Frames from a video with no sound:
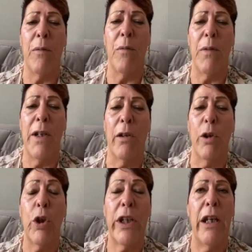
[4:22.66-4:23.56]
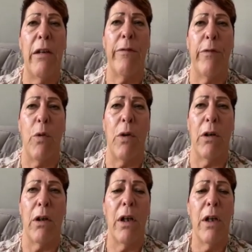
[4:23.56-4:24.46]
looking
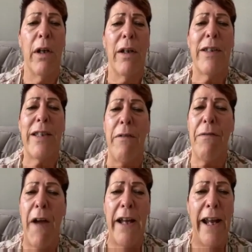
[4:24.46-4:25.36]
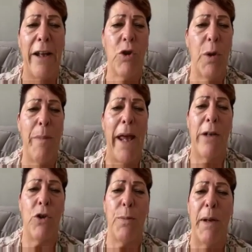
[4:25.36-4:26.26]
for, say, financial
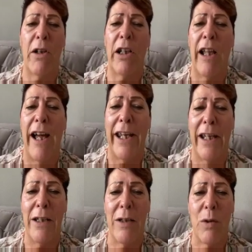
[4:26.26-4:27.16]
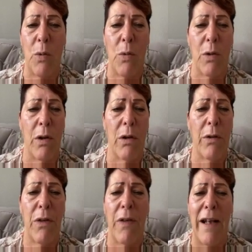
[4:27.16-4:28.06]
management clients
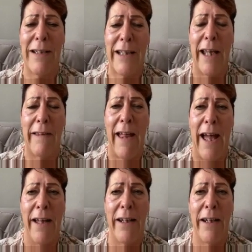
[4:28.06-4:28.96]
or things like that.